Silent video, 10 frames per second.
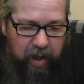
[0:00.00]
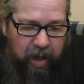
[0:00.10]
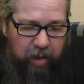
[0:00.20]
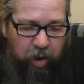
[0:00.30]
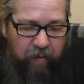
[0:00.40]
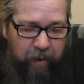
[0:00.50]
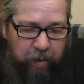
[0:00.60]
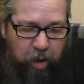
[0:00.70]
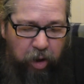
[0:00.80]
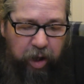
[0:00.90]
I don't know if I
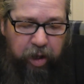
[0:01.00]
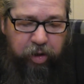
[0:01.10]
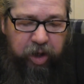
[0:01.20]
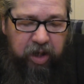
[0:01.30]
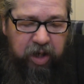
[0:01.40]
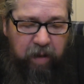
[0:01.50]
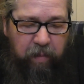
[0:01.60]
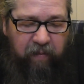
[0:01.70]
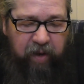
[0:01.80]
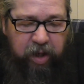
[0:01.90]
would call it a treat seeing
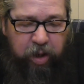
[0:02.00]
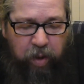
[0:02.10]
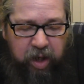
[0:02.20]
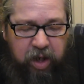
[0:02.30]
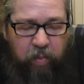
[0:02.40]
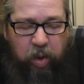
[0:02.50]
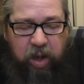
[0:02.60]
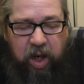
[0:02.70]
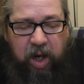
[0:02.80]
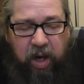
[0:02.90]
my face twice in one
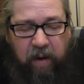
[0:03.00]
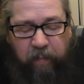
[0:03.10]
day.